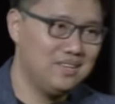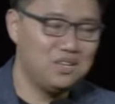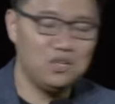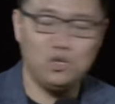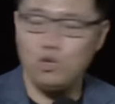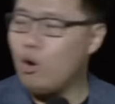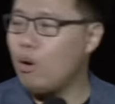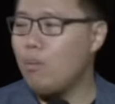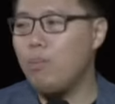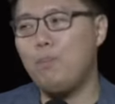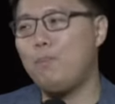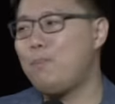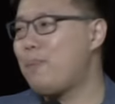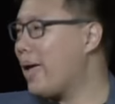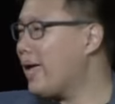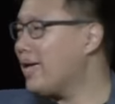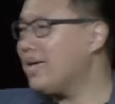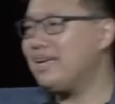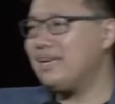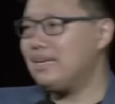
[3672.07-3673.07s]
No
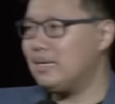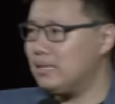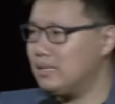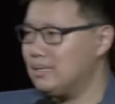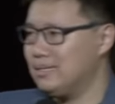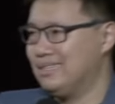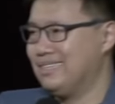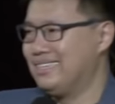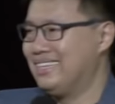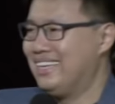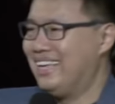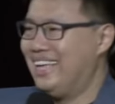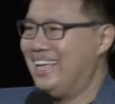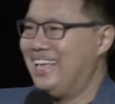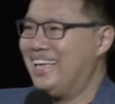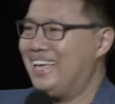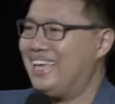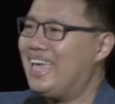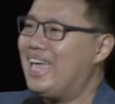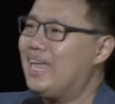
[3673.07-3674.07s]
banker
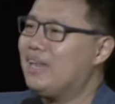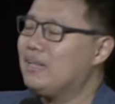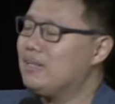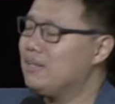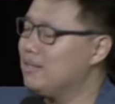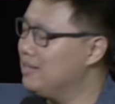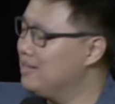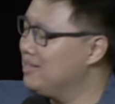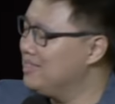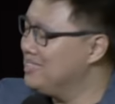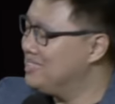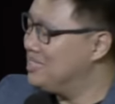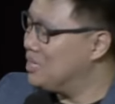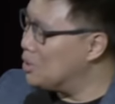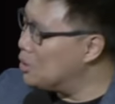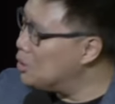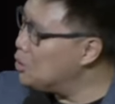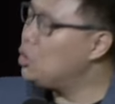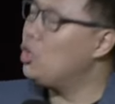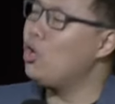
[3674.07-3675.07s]
can
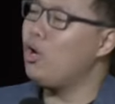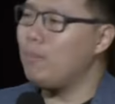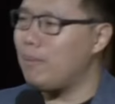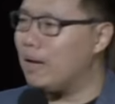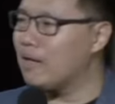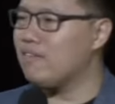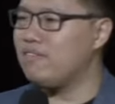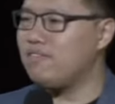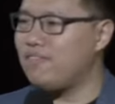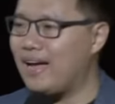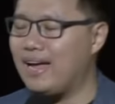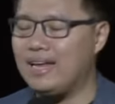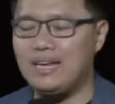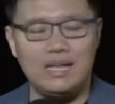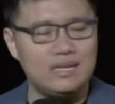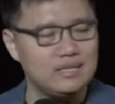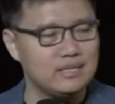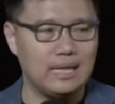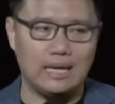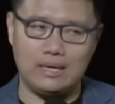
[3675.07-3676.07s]
secure my
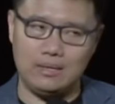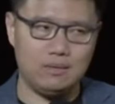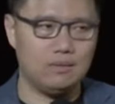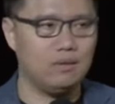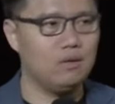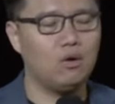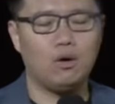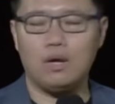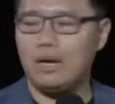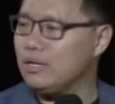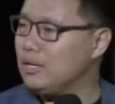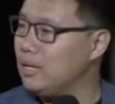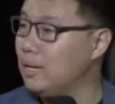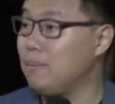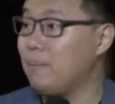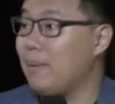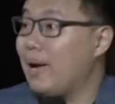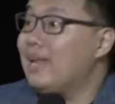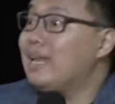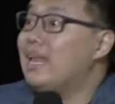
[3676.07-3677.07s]
finance like you, Lord.
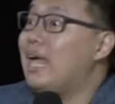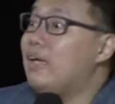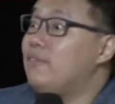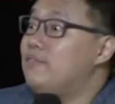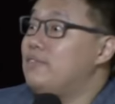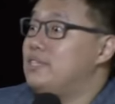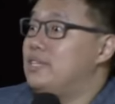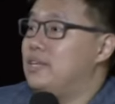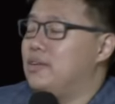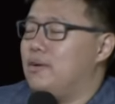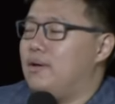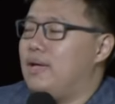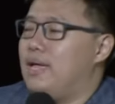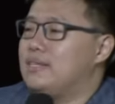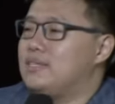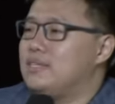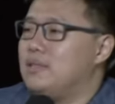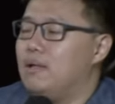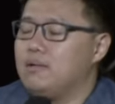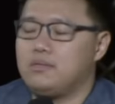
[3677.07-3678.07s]
My life is in your
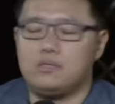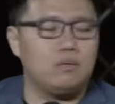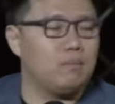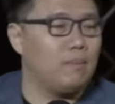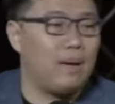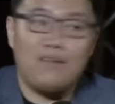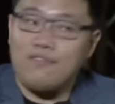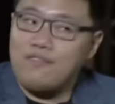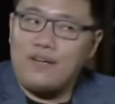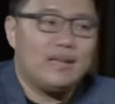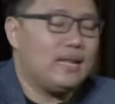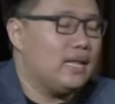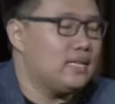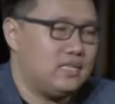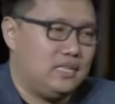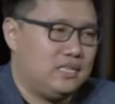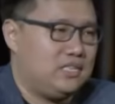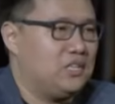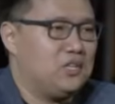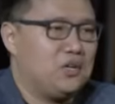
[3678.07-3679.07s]
hands, Lord, so my
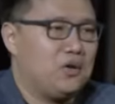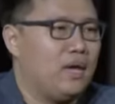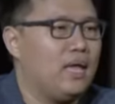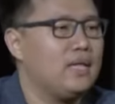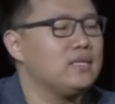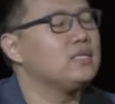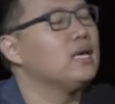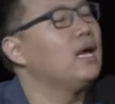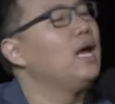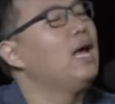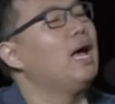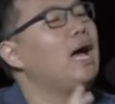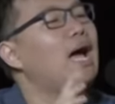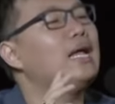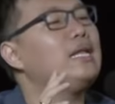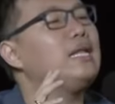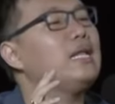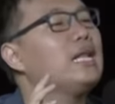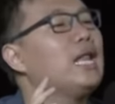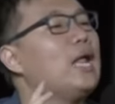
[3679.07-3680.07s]
finances in your hands. I
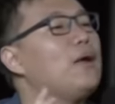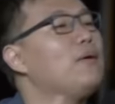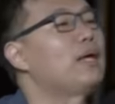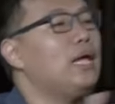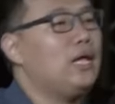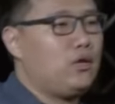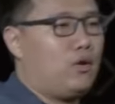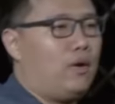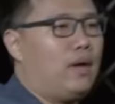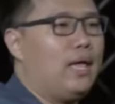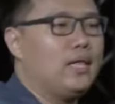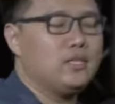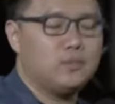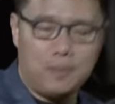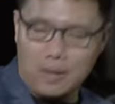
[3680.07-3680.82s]
declare it in your hands.